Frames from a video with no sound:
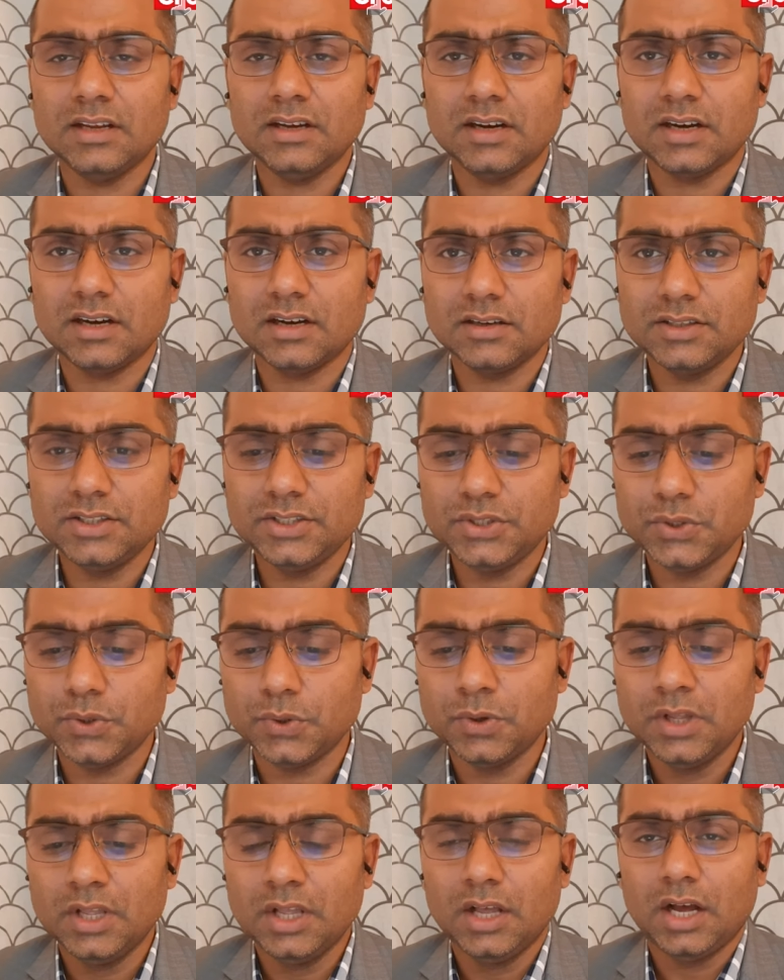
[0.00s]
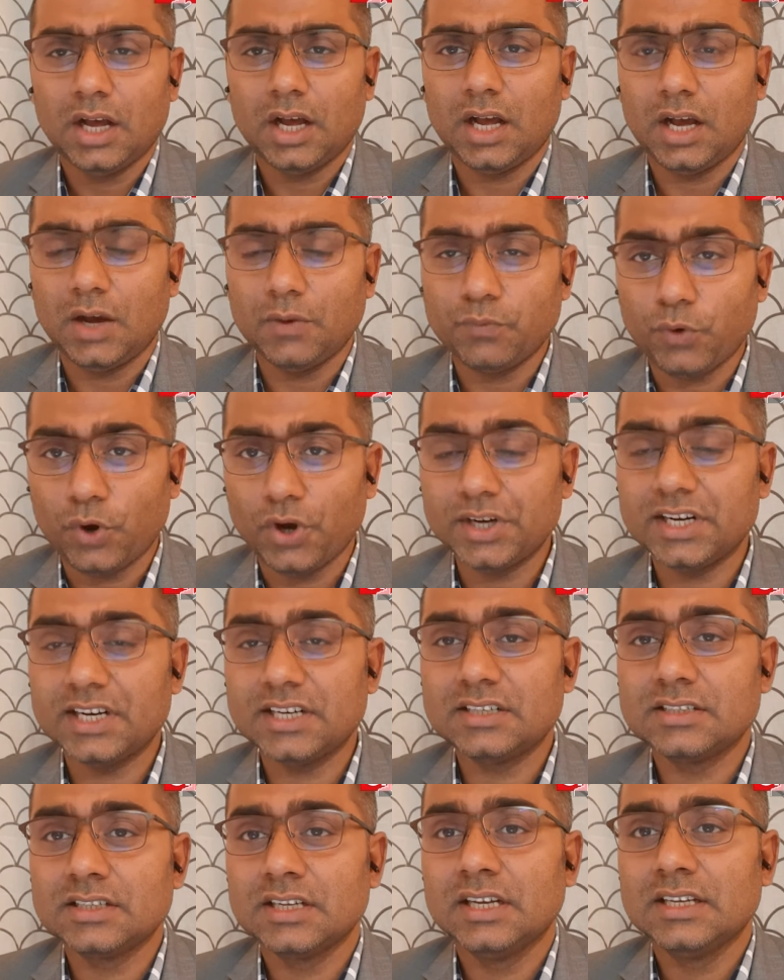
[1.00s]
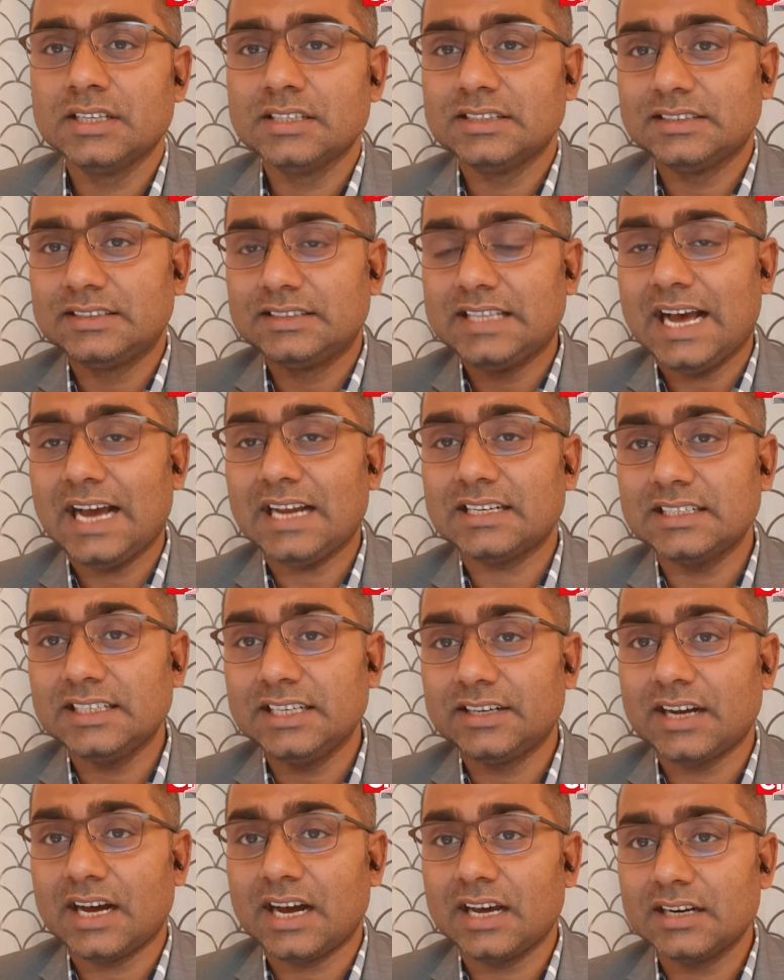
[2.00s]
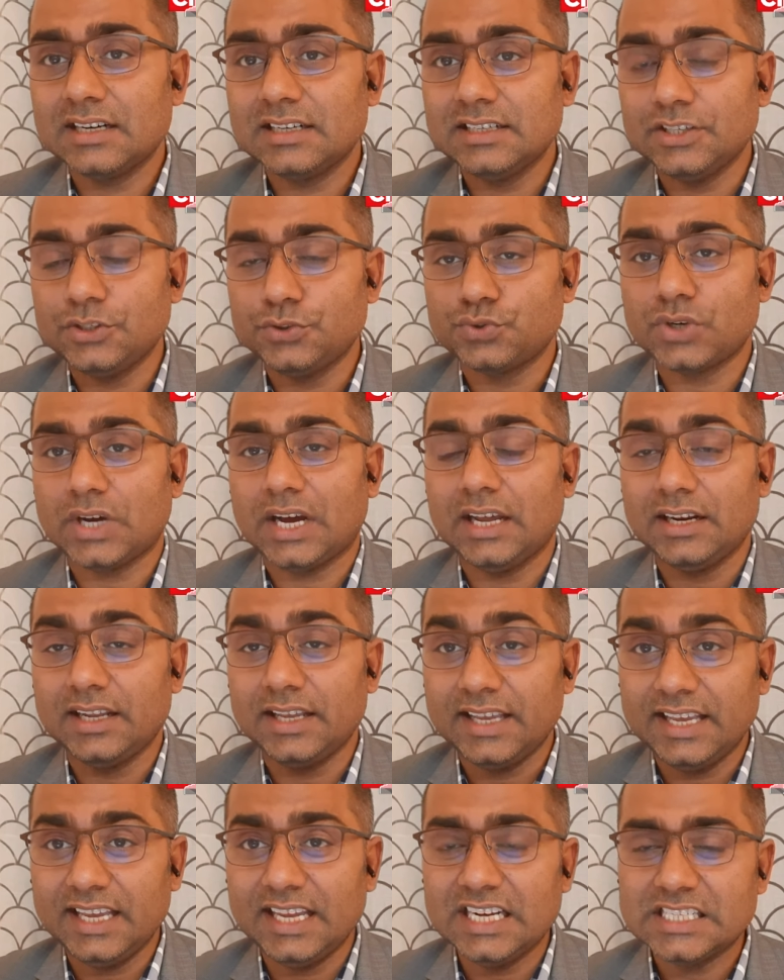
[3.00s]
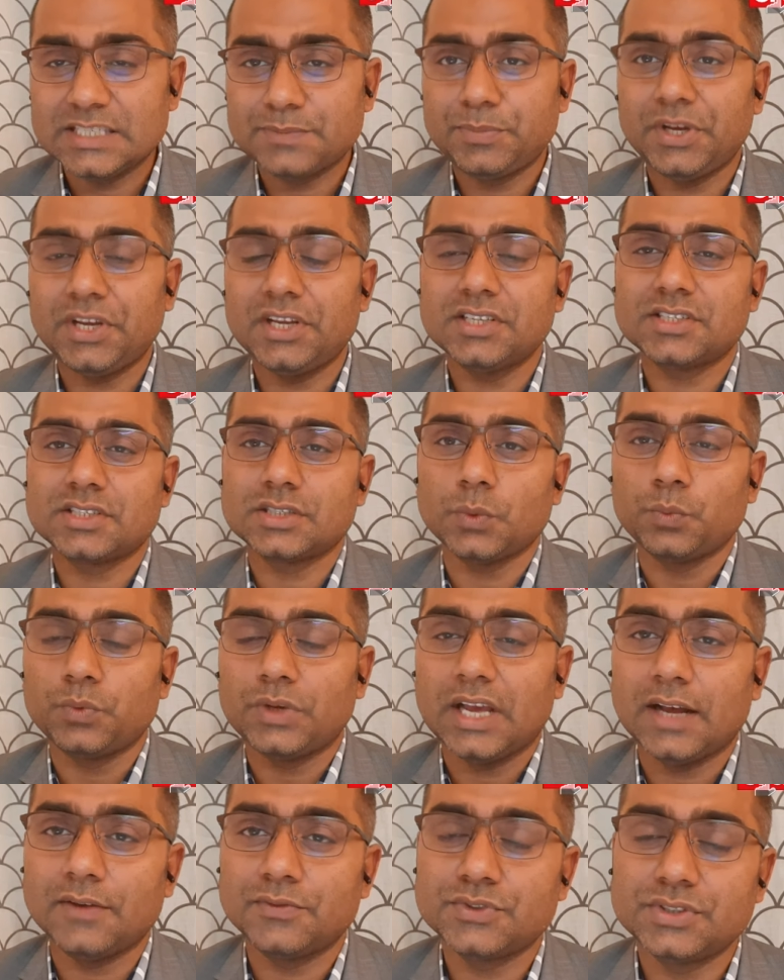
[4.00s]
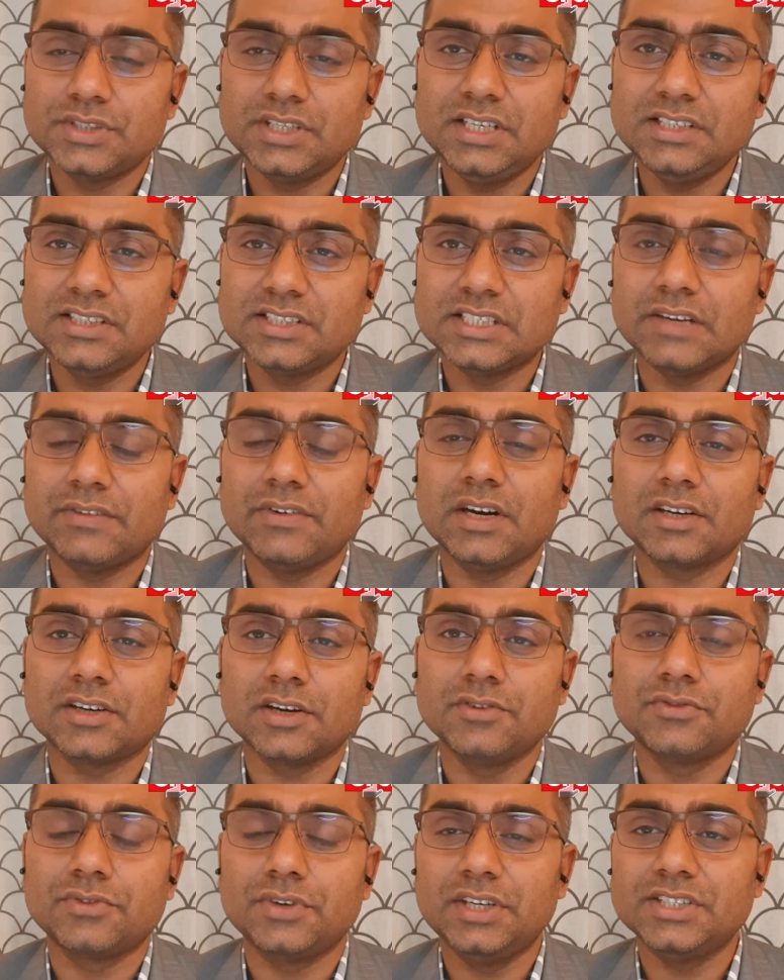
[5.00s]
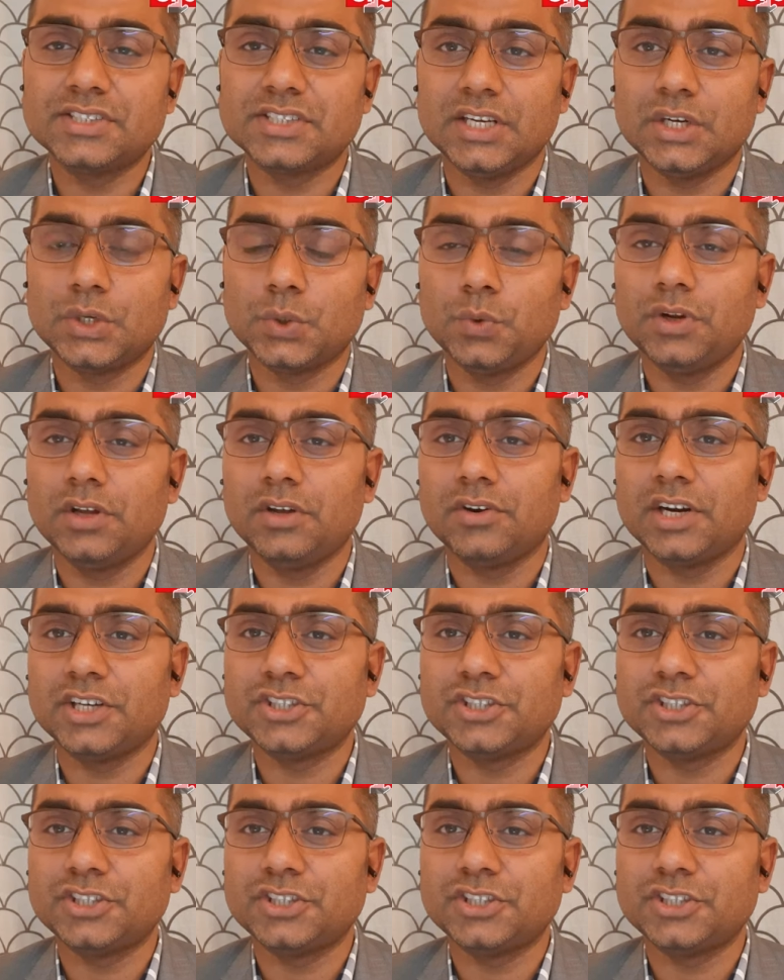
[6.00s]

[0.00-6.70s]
uh, you know, uh, avoided that Iran Israel airspace. We have seen several countries, including